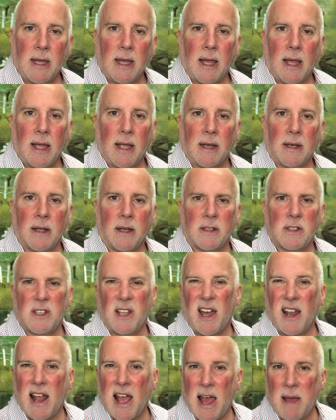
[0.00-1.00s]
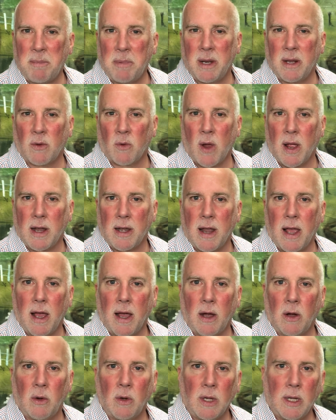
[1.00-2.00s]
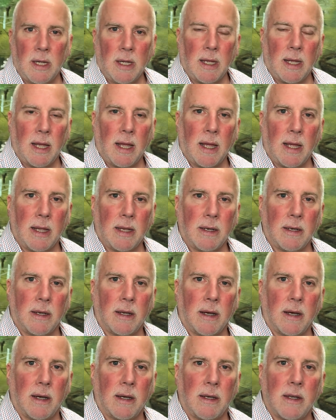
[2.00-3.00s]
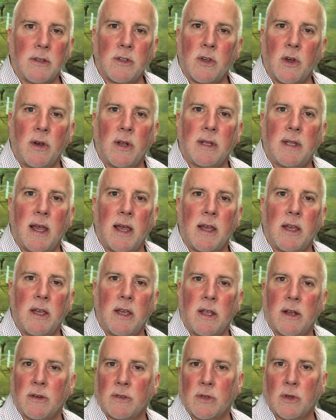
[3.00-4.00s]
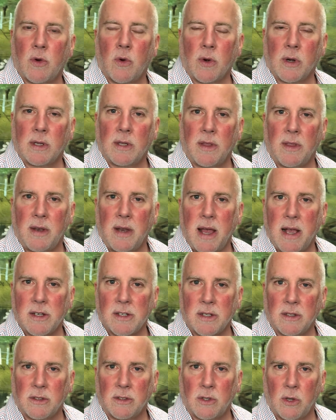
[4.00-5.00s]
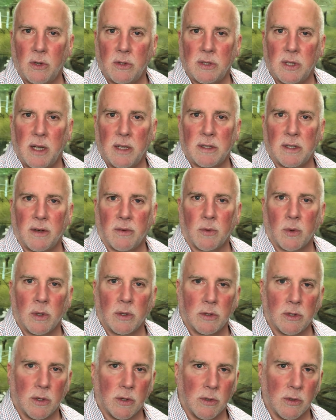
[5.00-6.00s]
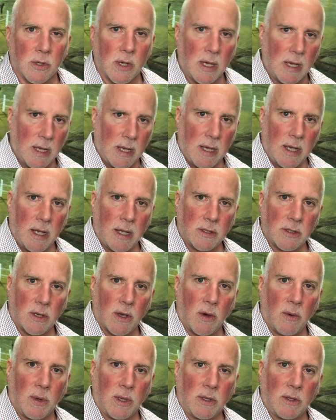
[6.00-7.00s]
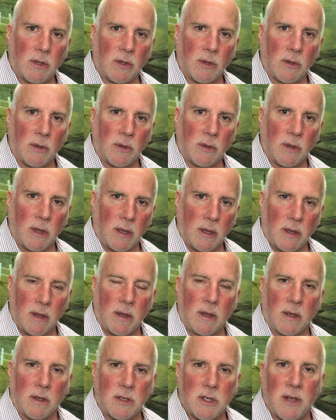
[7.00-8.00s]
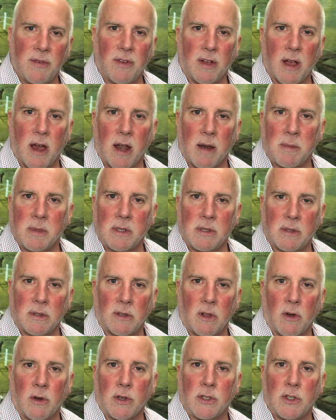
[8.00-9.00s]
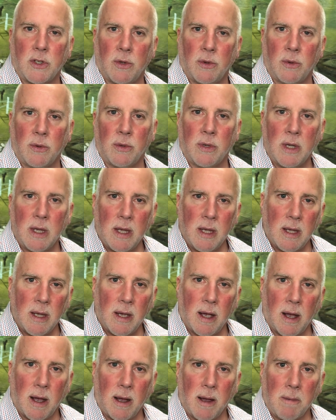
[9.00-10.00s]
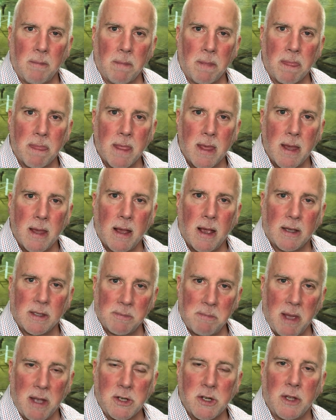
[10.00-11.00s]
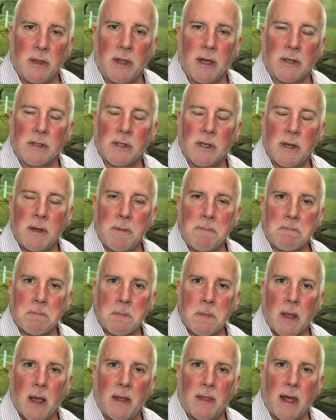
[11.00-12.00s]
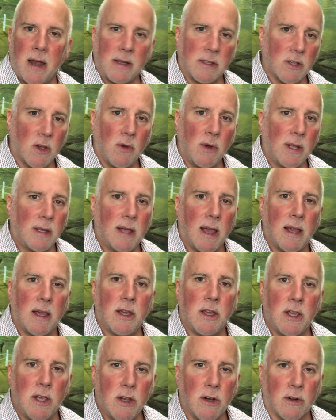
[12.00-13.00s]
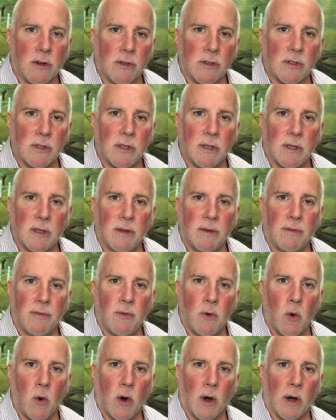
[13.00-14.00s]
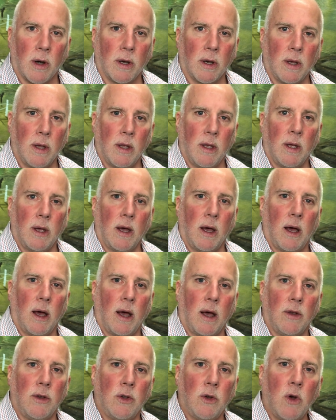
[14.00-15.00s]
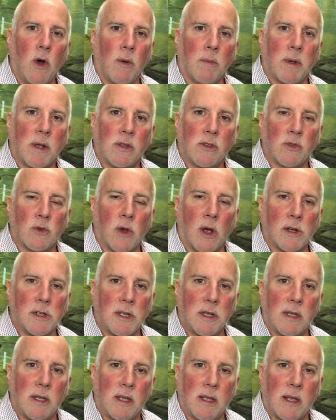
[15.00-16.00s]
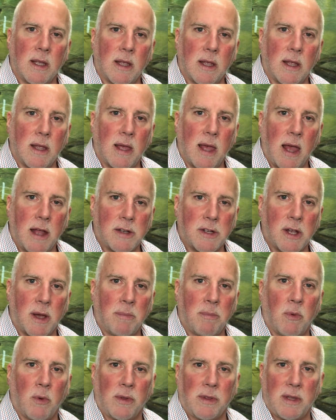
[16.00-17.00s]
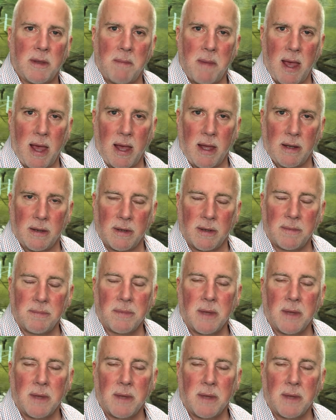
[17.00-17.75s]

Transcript: And uh, it's not happening right now. And uh, it's going to take years, according to the National Association of Realtors. It's going to, the, the chief economist Lawrence Yun um, has mentioned this, that it's going to take years for uh, new home construction to catch up with demand.